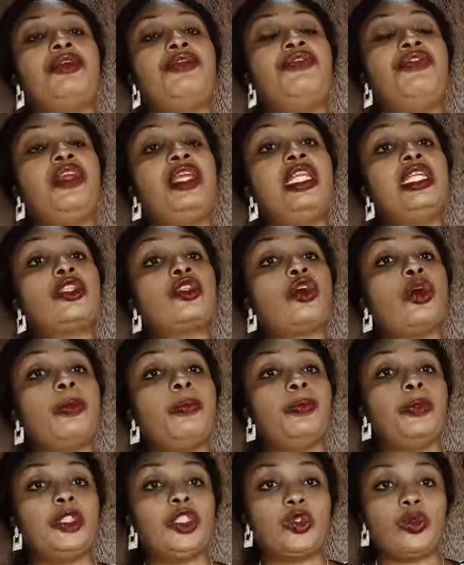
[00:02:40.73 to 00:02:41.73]
fill it
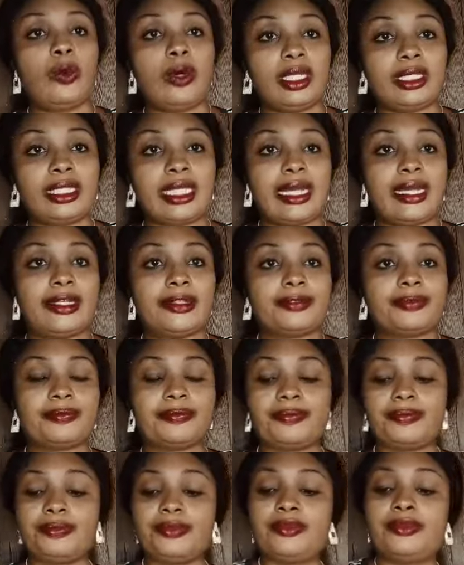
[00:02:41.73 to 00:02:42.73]
up with water.
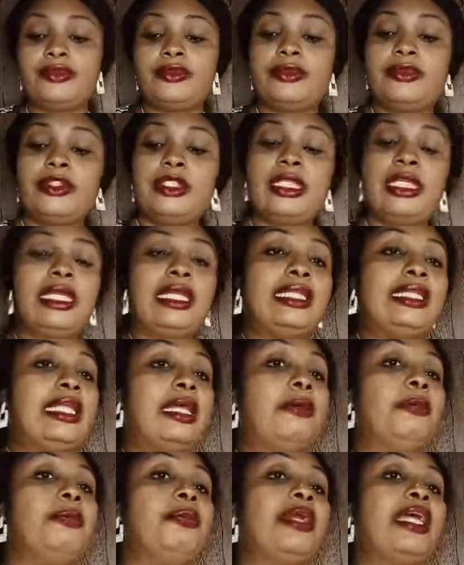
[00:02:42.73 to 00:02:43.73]

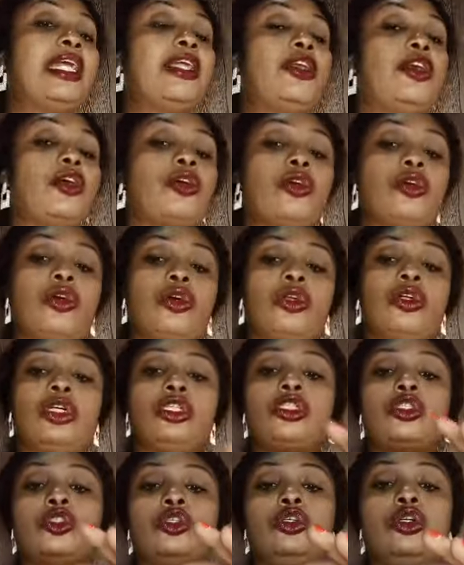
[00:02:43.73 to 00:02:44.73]
Then break your
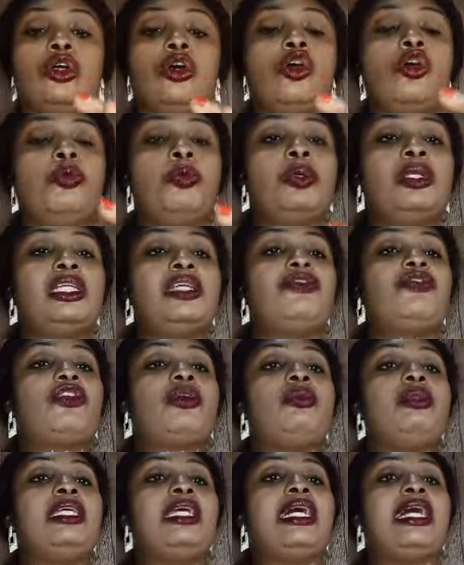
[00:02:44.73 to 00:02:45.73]
coconut or open it
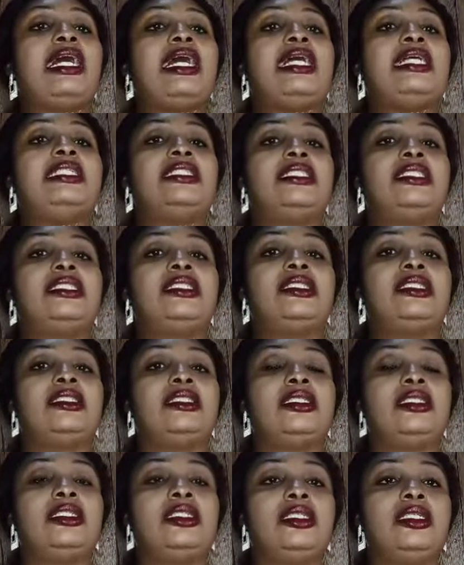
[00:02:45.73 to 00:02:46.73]
from the eyes.
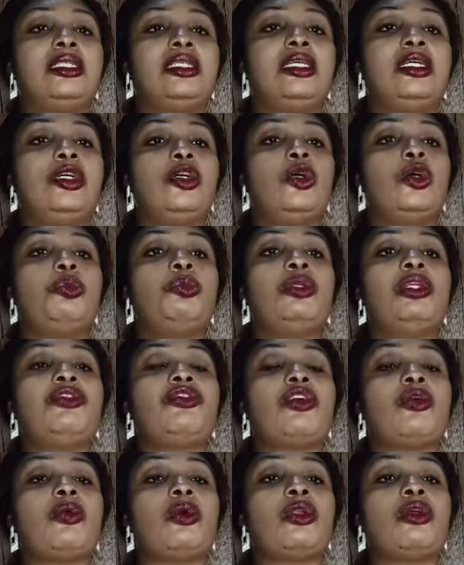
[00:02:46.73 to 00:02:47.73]
Open it
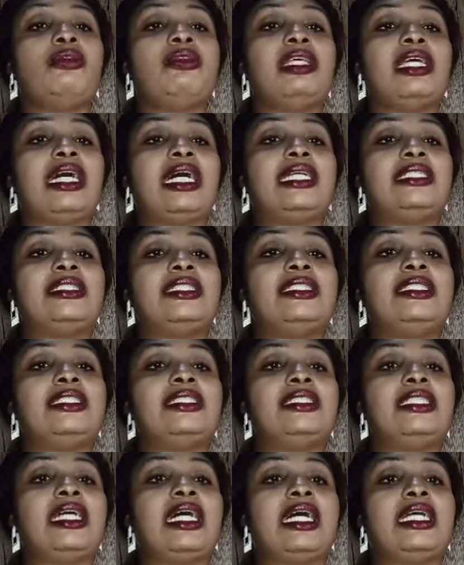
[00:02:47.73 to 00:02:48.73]
from one of the eyes. This
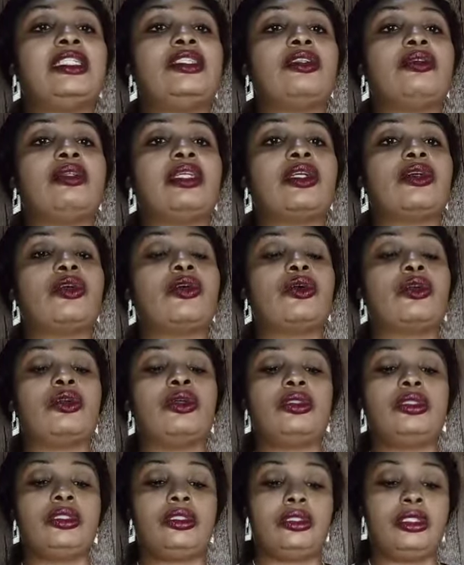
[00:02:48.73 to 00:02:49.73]
is the eyes of the
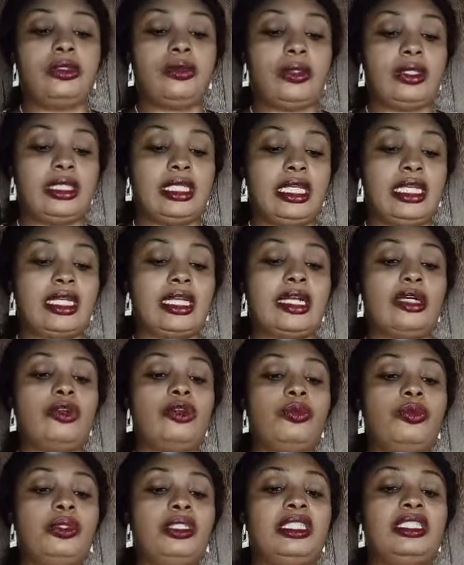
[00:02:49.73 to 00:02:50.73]
coconut. The one that you can
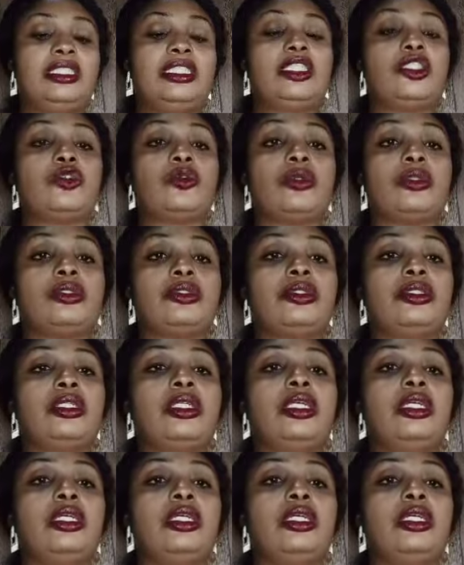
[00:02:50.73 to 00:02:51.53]
open is this one.